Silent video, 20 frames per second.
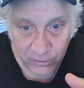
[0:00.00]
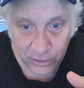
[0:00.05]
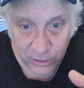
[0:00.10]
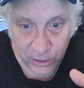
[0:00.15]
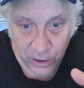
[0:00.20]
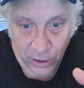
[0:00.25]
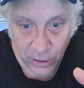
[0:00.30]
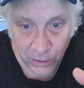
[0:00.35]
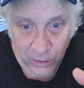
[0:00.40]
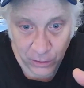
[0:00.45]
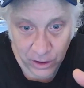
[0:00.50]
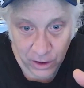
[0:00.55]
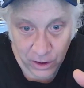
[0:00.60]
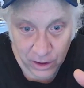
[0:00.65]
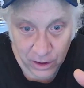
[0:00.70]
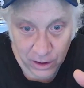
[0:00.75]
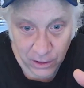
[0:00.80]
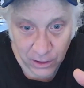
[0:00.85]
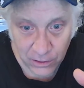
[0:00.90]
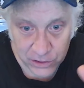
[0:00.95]
you know, if you
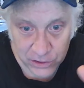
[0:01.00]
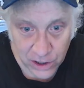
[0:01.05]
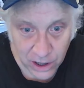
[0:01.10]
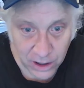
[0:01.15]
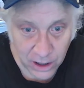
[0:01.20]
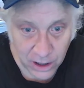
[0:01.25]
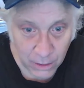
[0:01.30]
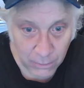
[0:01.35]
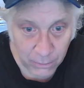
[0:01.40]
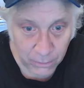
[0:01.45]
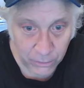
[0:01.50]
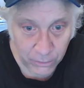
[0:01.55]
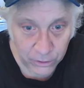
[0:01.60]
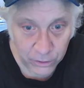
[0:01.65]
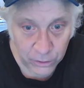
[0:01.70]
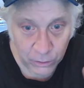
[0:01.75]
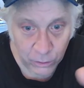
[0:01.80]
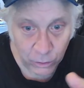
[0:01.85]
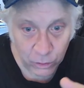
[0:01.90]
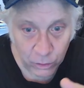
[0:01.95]
don't shut up,
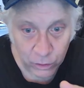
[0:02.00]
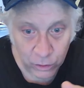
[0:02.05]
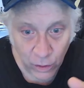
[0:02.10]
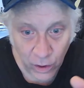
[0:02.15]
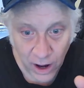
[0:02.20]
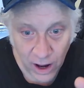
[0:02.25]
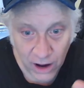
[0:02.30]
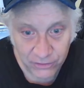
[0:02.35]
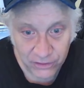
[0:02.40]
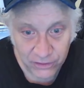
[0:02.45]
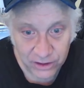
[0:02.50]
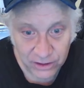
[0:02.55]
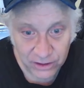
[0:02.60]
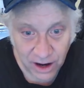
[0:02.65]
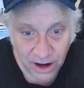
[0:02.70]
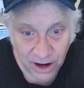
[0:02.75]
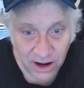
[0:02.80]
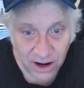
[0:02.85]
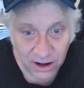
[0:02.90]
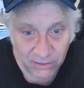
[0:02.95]
you'll have
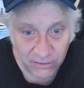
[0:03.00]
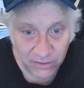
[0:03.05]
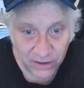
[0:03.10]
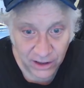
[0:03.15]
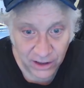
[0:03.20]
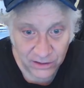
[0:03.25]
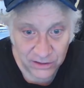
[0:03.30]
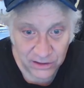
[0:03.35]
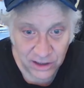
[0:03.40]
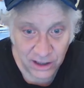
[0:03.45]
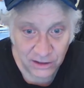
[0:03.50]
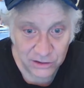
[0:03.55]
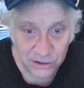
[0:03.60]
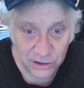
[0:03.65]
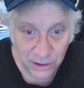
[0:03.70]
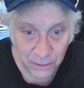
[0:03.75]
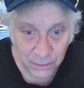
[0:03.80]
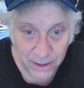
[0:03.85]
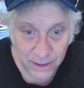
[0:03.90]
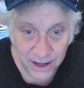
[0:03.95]
to die of AIDS.
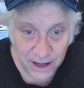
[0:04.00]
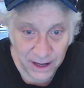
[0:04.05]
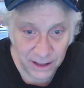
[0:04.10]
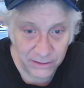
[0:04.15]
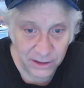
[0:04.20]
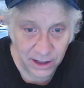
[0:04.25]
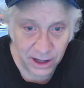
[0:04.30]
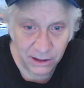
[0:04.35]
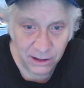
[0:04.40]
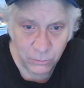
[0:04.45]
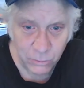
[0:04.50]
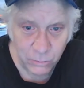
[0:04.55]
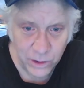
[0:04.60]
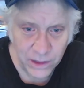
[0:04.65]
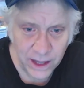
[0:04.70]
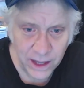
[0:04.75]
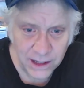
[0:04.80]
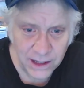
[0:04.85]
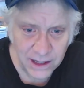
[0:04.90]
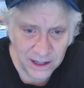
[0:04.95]
That's the mandate.
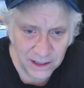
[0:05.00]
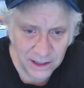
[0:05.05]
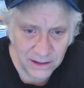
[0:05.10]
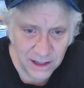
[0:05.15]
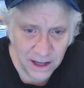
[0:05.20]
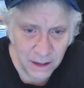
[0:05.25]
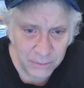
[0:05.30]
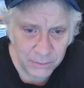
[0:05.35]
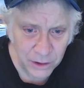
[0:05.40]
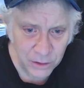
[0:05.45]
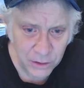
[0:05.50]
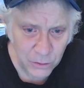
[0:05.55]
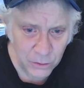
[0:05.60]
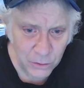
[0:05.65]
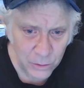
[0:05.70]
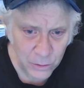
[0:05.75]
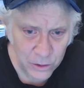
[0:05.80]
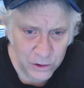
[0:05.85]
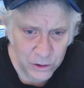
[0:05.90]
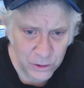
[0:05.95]
When they kidnapped
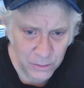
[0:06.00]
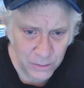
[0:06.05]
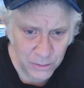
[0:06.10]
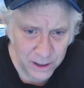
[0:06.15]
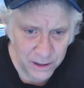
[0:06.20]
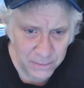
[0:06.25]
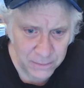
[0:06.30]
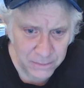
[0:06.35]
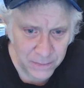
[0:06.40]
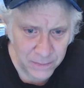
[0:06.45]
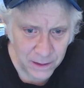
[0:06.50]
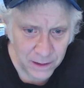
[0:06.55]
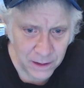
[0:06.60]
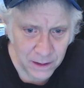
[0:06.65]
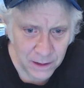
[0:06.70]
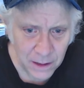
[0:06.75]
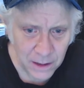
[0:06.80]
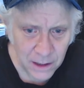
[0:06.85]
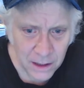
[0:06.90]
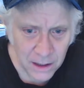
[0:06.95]
and tortured me,
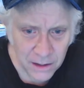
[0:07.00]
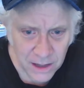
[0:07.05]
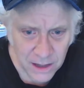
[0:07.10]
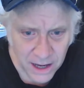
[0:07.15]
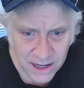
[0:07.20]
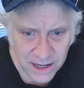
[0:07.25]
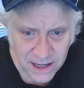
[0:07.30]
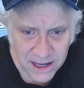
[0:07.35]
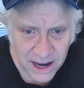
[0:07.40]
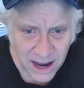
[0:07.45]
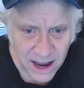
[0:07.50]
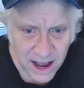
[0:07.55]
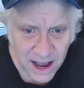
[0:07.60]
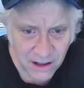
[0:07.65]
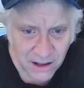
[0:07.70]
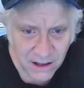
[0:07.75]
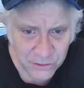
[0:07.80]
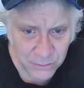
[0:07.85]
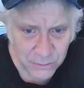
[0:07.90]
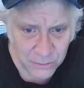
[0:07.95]
they
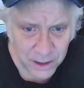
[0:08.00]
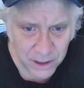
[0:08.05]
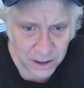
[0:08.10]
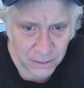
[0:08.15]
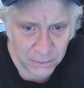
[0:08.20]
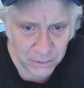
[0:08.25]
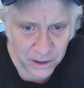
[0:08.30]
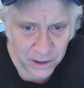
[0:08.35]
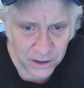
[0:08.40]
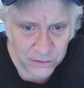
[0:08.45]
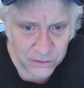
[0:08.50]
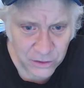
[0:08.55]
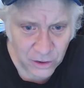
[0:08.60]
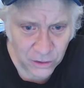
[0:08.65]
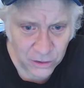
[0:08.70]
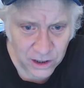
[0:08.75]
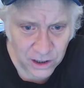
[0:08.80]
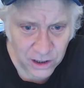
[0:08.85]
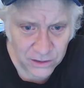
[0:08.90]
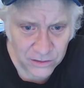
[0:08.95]
gassed me in a
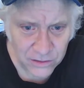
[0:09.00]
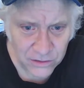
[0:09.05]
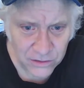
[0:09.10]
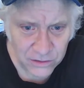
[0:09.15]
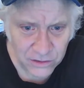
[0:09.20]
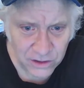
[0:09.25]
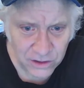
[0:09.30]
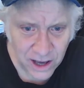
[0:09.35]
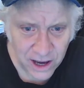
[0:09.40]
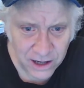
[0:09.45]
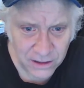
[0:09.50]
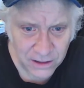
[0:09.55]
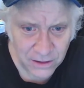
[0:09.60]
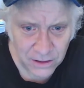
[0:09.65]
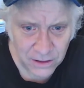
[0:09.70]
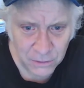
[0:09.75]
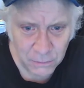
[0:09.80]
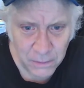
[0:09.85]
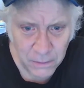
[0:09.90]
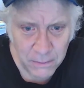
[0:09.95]
place called Kings
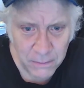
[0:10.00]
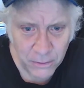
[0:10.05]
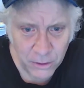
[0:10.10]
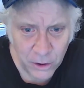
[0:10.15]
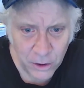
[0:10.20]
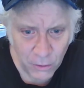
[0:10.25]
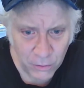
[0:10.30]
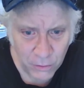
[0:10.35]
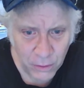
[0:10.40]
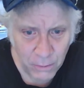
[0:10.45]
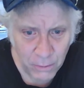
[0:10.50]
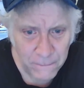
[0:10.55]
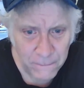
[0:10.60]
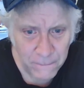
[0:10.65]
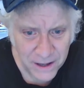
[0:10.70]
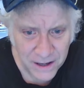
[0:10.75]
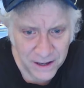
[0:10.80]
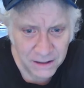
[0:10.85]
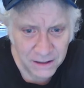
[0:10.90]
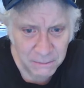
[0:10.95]
Estate, and these people called
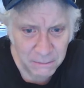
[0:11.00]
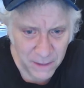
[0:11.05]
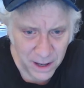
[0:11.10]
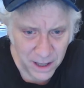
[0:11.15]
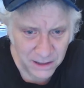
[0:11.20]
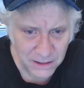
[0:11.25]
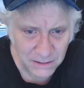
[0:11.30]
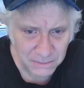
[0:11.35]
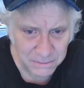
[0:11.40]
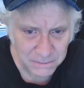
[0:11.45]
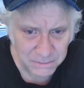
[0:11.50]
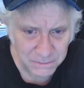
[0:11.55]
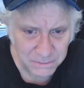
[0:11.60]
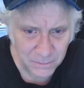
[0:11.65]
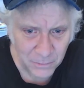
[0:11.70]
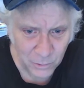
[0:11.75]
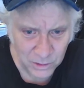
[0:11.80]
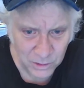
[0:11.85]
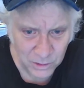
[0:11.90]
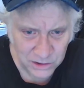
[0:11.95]
Pitmen,
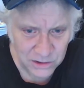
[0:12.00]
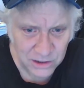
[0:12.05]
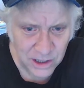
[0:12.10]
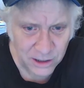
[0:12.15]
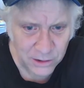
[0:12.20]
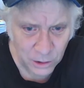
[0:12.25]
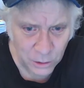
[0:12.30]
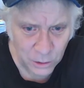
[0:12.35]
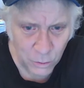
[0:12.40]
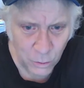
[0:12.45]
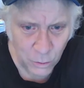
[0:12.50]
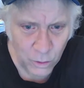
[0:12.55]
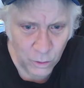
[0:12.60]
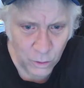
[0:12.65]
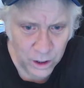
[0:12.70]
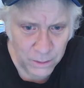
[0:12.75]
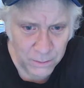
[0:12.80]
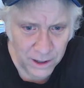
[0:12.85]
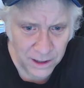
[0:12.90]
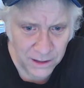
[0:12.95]
which is like the
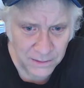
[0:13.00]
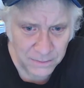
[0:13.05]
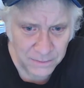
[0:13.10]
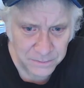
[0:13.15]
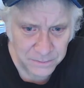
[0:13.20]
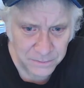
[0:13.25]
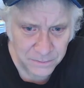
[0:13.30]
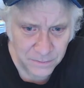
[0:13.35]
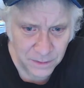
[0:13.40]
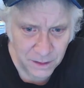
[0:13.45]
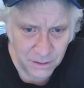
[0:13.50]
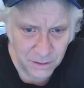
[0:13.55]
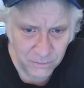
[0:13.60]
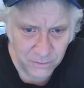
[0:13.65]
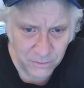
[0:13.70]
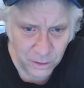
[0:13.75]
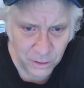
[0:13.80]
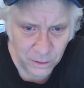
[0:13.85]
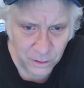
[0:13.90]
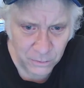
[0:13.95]
Quarrymen,
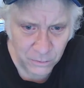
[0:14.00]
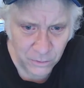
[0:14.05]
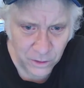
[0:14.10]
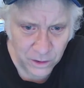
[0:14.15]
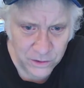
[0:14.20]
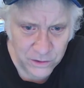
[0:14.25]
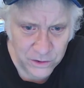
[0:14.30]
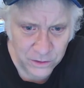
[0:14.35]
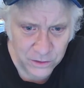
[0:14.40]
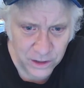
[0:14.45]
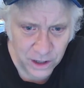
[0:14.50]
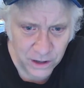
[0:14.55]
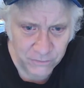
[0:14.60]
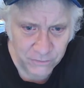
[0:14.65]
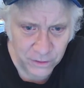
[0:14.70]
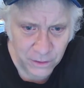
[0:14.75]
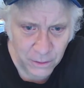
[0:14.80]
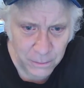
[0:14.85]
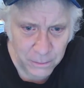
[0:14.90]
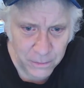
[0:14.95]
the original
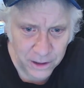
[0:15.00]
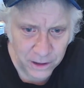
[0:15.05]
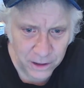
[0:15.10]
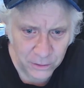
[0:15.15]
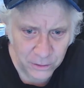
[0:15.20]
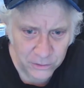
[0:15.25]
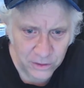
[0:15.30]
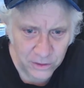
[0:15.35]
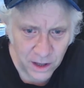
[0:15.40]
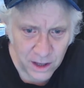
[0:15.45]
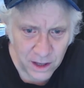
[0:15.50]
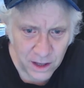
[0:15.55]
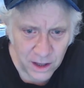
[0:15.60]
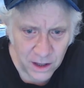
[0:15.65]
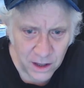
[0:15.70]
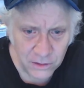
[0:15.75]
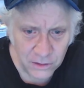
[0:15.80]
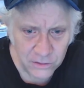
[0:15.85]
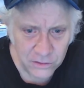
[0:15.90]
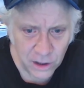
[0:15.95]
name for the Beatles,
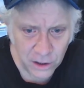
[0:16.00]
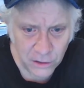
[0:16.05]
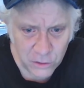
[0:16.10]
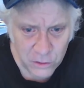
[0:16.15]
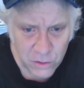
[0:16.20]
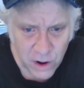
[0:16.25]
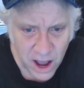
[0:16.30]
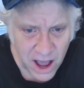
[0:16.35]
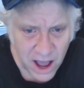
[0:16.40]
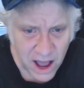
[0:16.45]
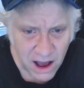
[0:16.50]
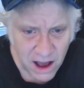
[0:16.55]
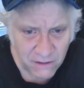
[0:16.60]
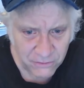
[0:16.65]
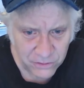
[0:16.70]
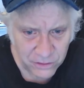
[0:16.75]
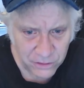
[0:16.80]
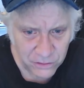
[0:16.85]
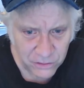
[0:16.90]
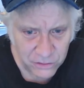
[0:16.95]
said, "You
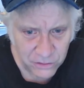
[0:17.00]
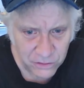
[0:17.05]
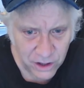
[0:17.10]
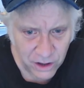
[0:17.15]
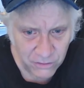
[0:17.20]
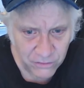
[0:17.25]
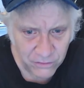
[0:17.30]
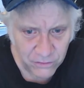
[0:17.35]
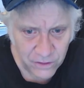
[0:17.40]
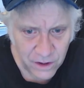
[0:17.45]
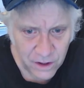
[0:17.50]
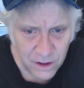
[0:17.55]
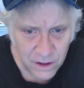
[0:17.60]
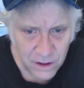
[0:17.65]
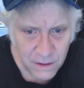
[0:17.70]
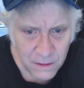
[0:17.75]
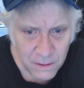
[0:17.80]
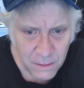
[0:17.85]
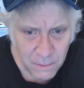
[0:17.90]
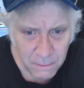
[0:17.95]
have to sniff.
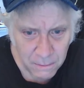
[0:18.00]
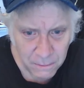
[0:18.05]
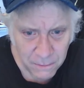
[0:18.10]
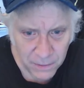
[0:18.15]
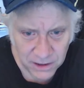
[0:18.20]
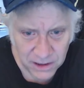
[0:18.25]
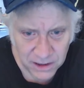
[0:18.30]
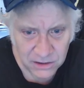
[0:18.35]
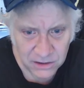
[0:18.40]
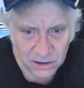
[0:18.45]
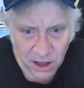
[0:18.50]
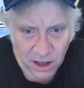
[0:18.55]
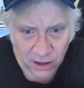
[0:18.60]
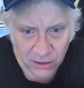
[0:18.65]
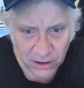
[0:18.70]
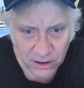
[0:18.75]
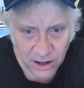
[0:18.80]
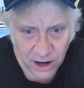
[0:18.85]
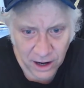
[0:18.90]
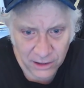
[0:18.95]
But this
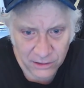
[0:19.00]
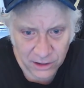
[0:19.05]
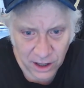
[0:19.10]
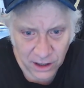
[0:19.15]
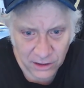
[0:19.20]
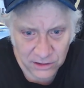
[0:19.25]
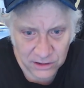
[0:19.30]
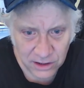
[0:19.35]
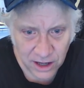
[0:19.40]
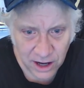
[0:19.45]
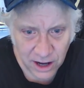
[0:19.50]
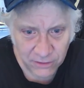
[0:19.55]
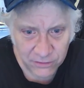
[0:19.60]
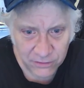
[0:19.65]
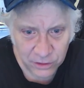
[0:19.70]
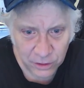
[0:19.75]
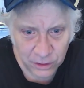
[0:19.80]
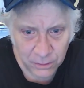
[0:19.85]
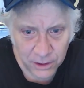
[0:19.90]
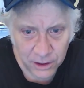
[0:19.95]
other guy doesn't
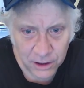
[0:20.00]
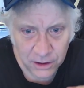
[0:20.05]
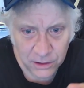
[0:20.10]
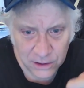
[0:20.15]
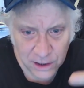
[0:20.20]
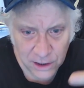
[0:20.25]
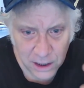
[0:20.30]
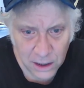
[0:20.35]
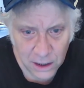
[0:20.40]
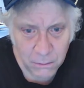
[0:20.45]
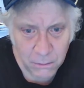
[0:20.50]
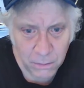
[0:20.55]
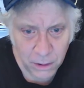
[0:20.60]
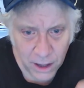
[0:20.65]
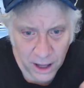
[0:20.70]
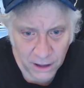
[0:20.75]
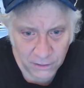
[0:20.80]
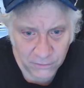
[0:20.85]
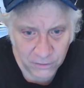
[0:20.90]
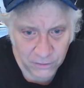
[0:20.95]
have to because he
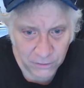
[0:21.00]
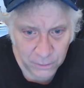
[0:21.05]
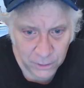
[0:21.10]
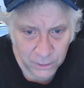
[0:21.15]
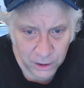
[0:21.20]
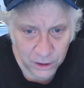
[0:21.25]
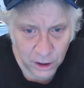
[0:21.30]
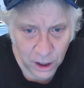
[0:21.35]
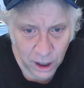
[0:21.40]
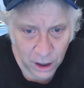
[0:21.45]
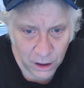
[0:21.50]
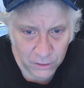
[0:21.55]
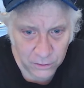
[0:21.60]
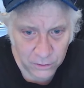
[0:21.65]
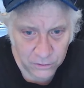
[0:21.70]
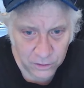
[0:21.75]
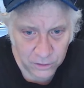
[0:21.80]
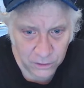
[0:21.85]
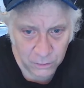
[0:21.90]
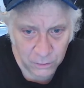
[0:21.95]
bled from the
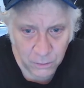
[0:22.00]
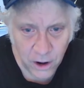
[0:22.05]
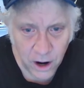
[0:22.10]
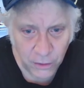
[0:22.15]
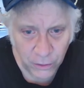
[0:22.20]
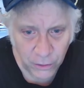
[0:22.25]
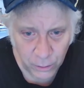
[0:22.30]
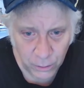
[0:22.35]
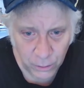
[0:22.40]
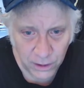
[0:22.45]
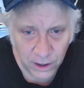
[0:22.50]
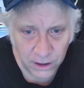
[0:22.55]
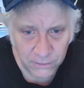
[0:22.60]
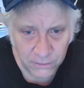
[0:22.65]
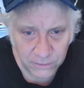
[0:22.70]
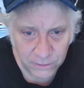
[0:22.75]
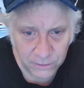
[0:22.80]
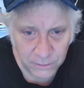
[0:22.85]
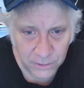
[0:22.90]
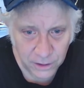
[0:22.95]
nose. His brother
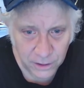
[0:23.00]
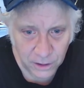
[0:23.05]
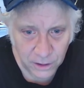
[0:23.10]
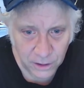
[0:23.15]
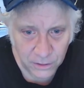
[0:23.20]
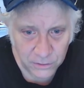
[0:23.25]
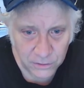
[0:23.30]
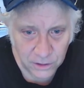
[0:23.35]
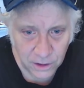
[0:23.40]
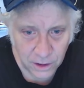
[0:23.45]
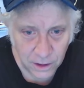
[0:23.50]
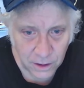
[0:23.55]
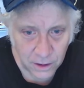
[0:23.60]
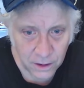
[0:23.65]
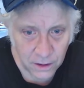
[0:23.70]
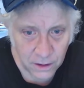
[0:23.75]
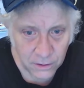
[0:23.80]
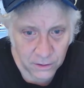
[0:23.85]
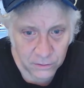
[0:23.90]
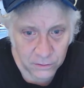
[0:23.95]
bled from the nose."
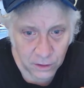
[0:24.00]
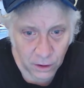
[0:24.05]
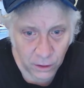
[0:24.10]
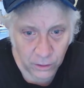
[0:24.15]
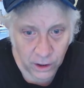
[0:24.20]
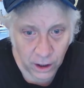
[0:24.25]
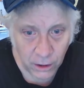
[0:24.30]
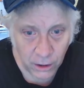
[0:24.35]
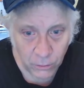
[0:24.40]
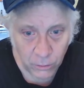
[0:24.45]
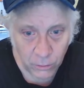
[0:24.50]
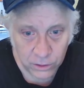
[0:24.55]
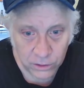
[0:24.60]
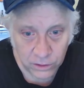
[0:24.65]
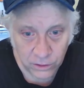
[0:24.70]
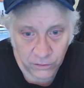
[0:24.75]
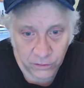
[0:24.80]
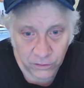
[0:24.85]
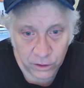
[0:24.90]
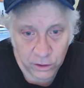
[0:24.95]
So in other
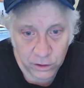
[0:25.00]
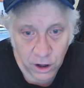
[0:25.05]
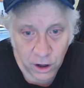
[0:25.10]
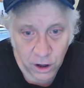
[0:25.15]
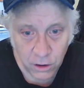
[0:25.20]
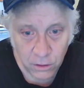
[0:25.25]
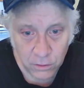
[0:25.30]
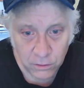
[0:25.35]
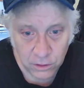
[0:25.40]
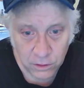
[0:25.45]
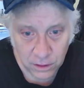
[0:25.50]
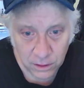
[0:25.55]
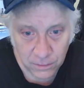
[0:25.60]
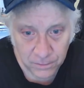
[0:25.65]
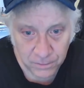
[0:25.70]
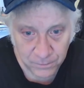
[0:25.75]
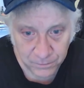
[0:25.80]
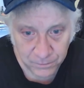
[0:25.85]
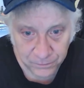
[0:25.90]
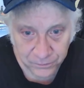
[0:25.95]
words, if you don't
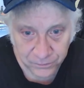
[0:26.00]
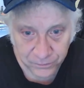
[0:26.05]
